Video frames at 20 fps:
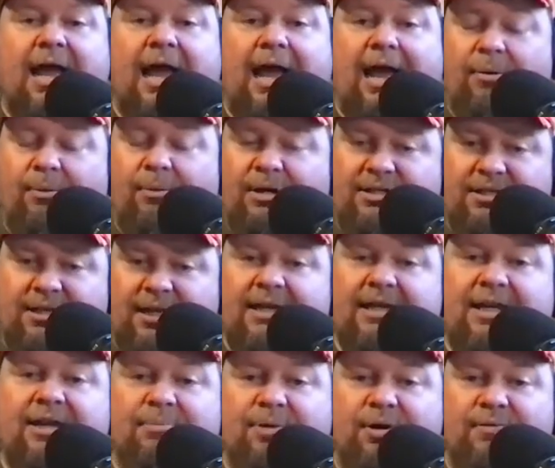I would
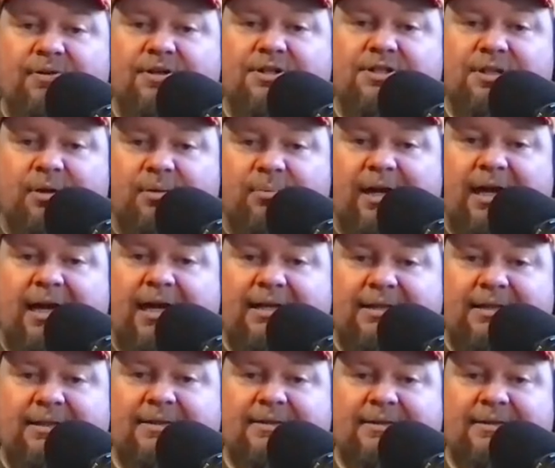take him over Joe Biden.